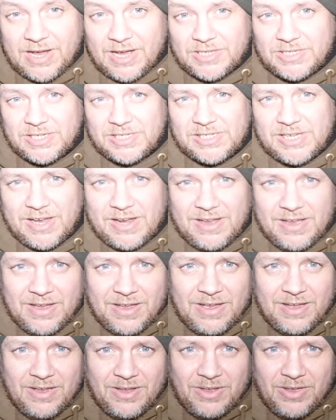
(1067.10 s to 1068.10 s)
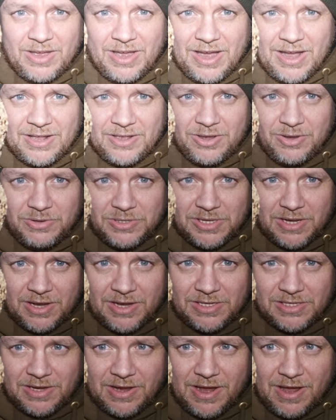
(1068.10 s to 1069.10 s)
as I say, you can use that
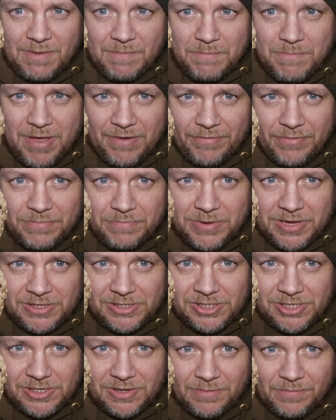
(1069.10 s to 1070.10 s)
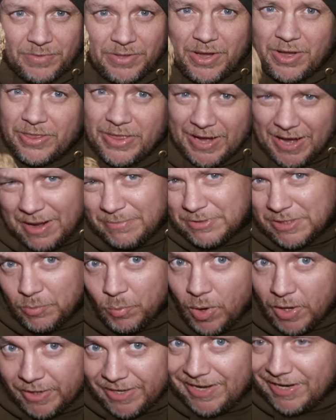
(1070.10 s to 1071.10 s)
as a method mixture. That comes in
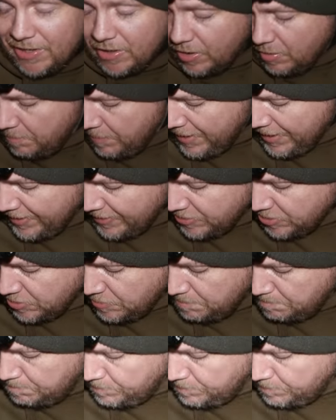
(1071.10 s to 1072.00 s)
1 kilo bags,